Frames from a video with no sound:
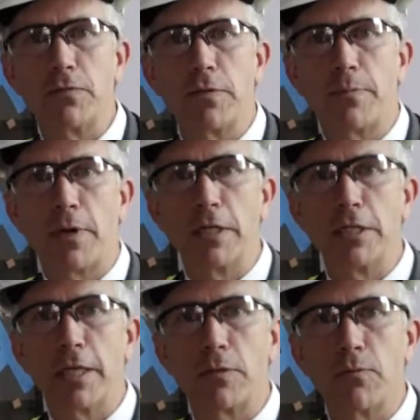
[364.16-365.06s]
for the
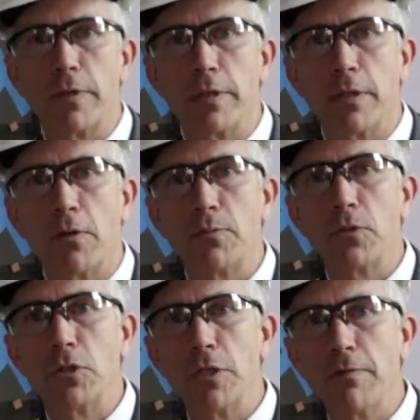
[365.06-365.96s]
project, we hope to
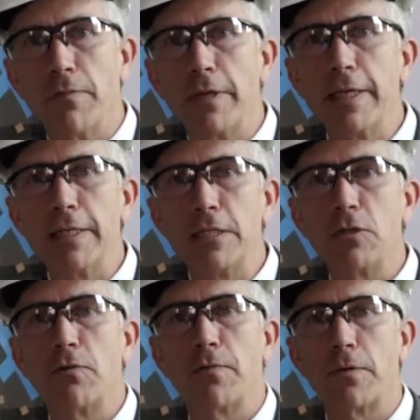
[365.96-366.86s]
achieve LEED
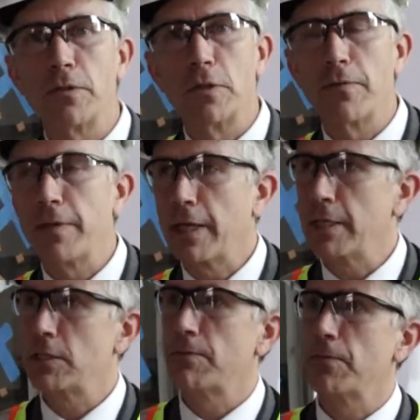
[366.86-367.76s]
Silver
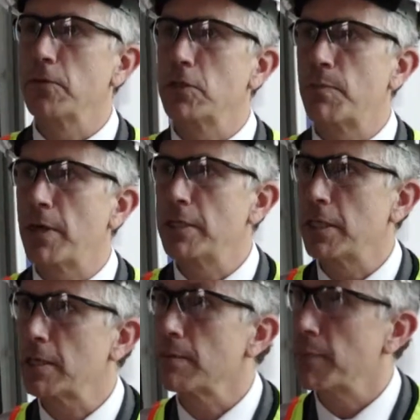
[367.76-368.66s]
certification for this
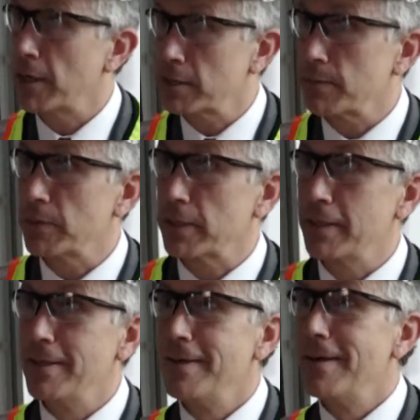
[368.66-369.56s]
project and possibly
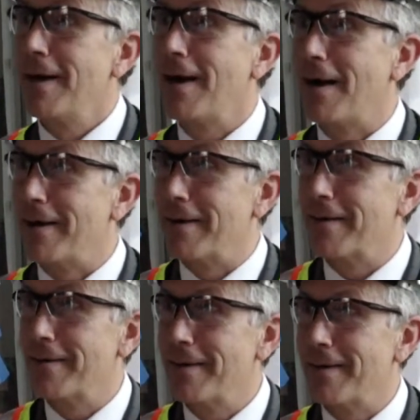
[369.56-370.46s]
higher,
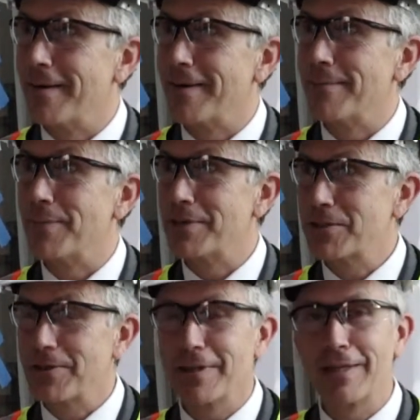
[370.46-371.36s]
but
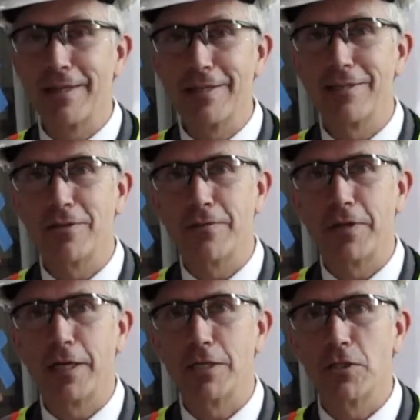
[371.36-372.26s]
certainly LEED
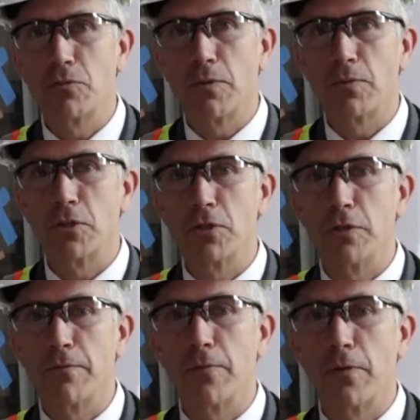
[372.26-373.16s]
certification is what we're
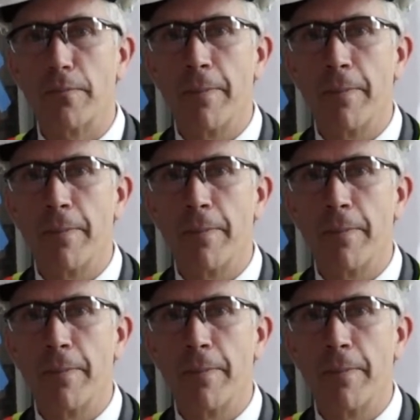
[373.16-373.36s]
shooting for.